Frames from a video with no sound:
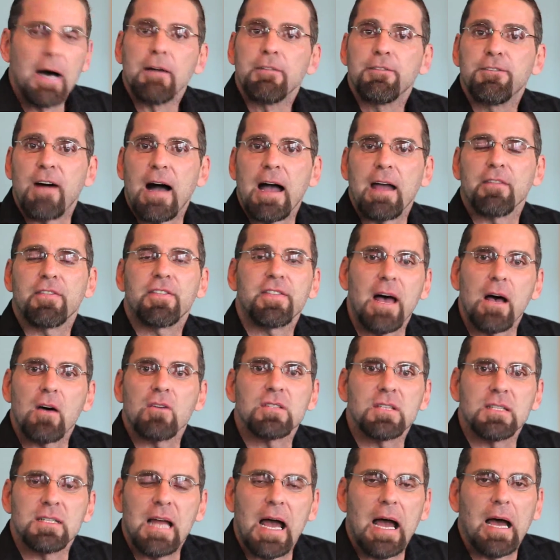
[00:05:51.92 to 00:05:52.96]

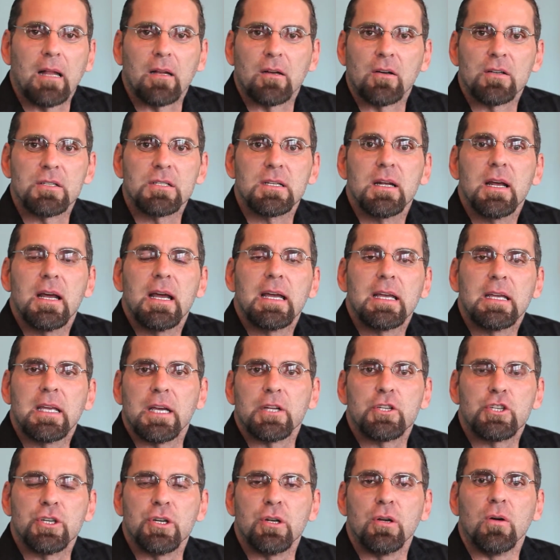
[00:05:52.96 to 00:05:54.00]
$5,000
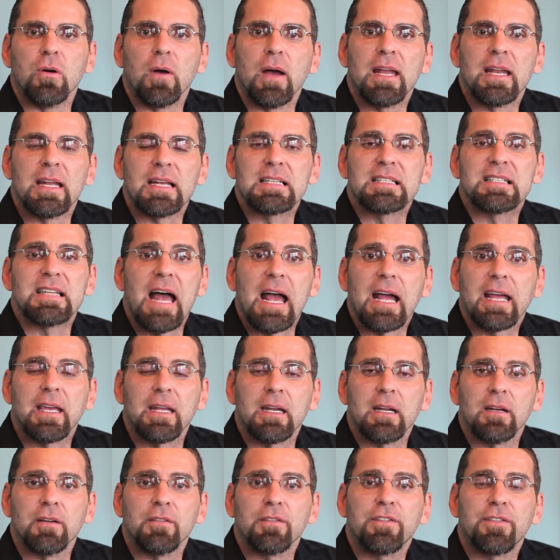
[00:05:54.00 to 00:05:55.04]
gets you an
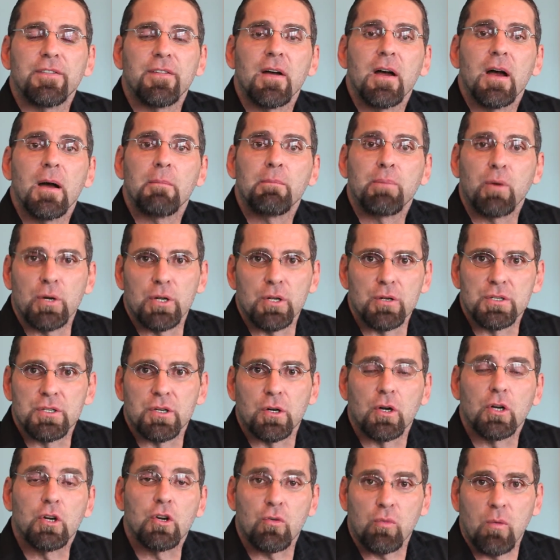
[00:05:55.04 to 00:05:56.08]
executive
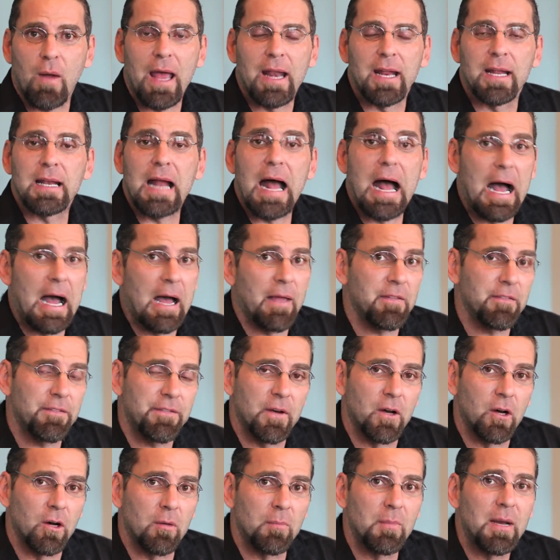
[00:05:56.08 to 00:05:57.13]
producer credit on the
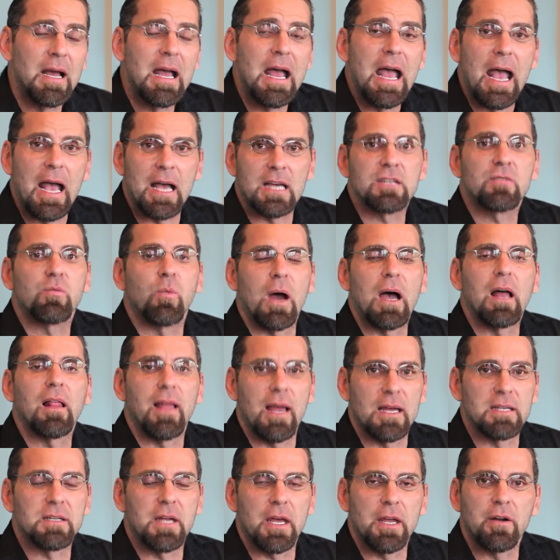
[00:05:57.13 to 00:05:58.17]
film as well
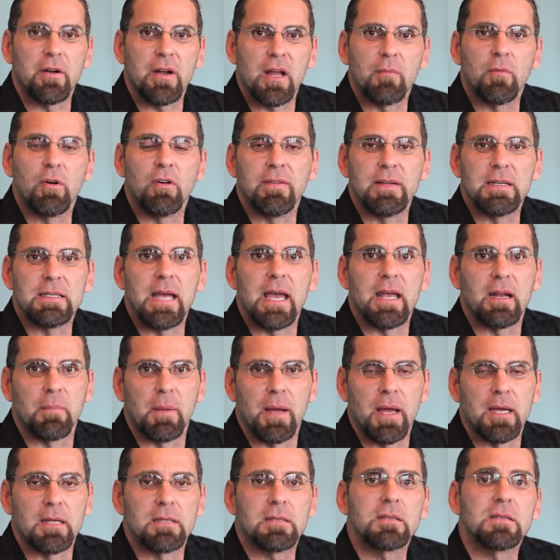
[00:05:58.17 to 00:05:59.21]
as Internet Movie
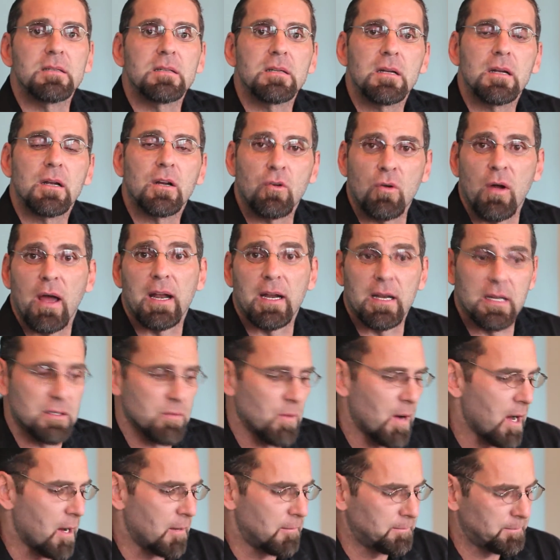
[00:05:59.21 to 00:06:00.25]
Database credit as
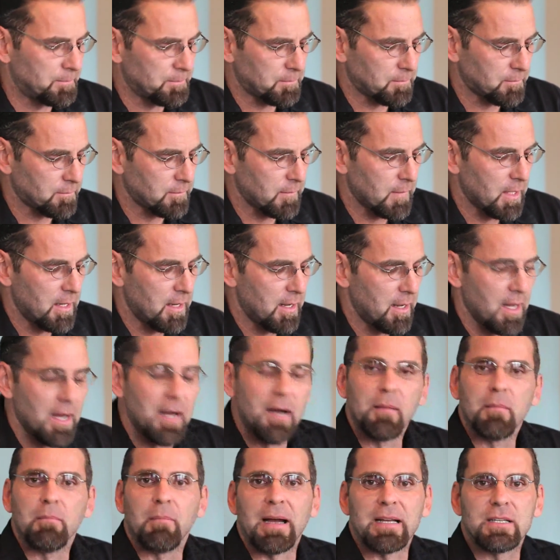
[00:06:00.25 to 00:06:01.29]
well.
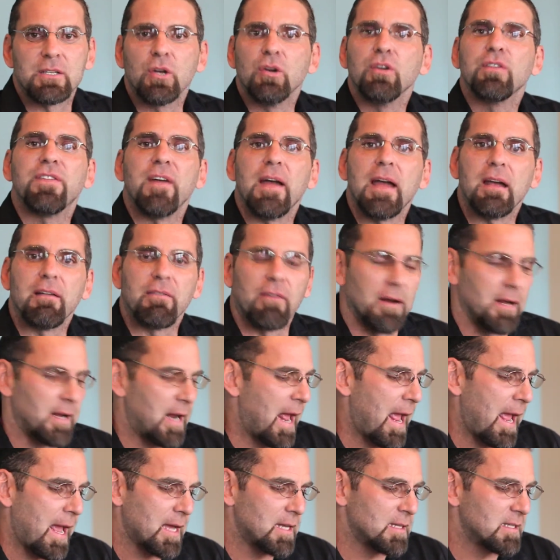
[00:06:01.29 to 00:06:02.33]
My two favorite,
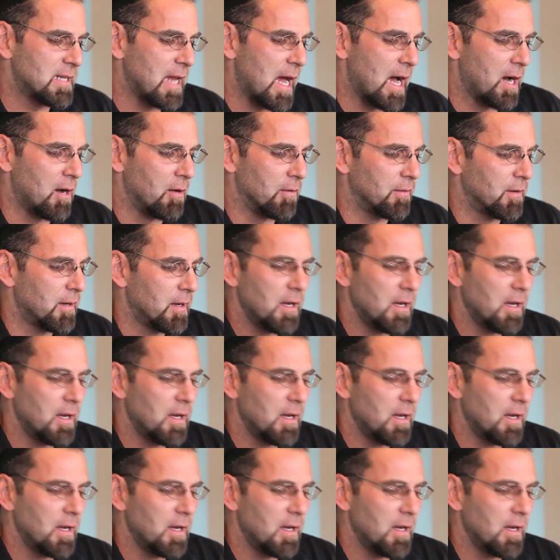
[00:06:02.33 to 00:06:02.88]
hands down.